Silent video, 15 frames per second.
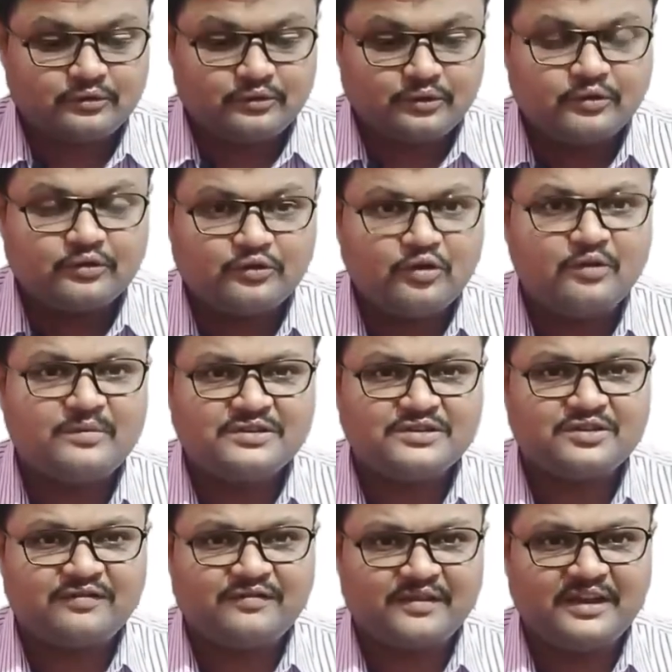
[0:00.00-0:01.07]
So
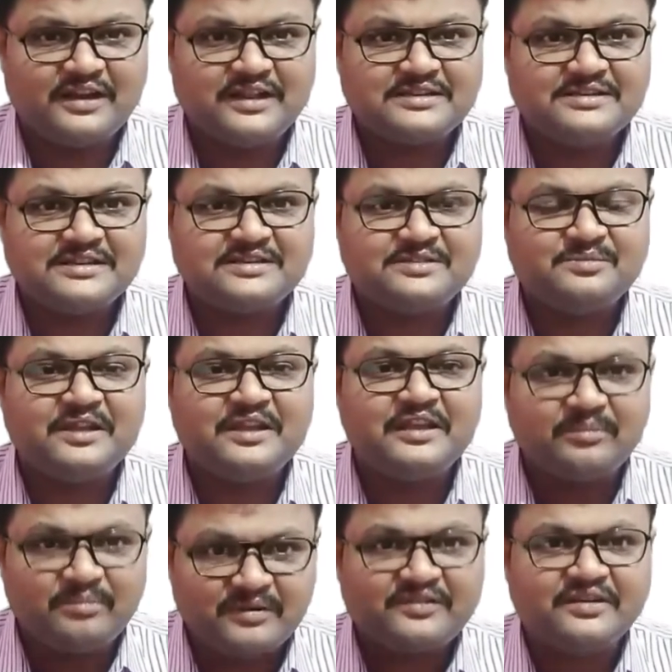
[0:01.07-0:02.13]
much of energy is
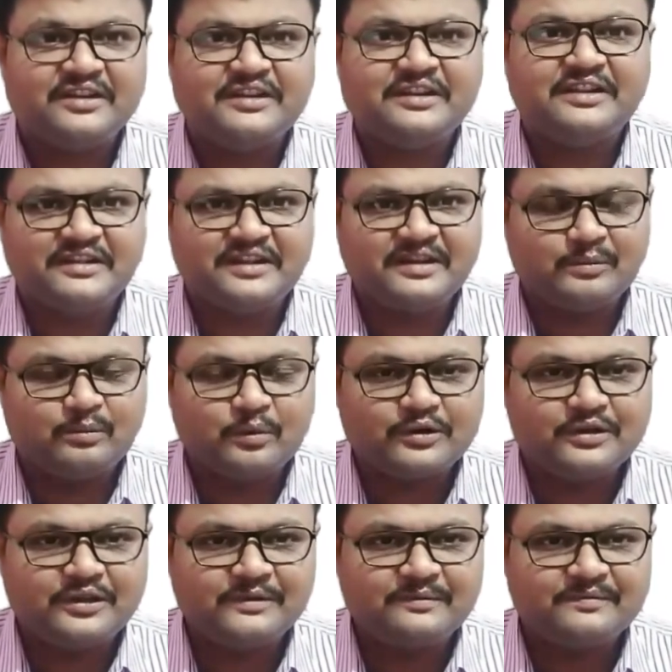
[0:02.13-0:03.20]
being present in that
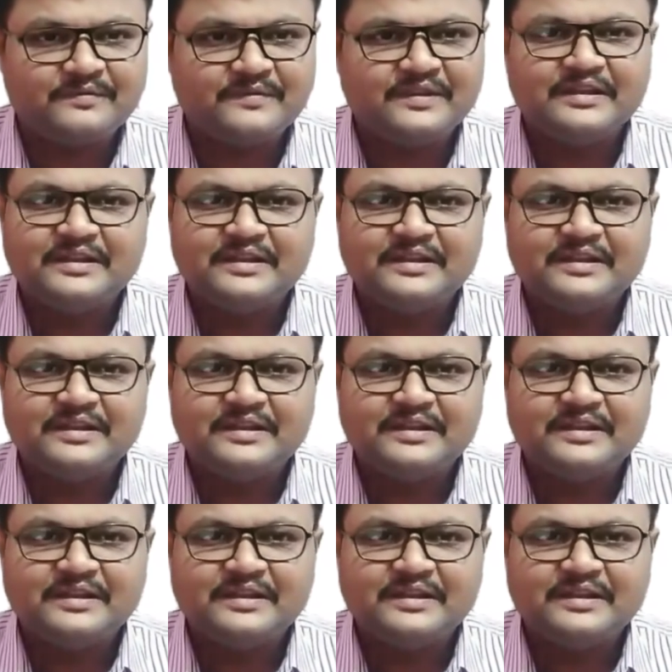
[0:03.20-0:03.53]
body.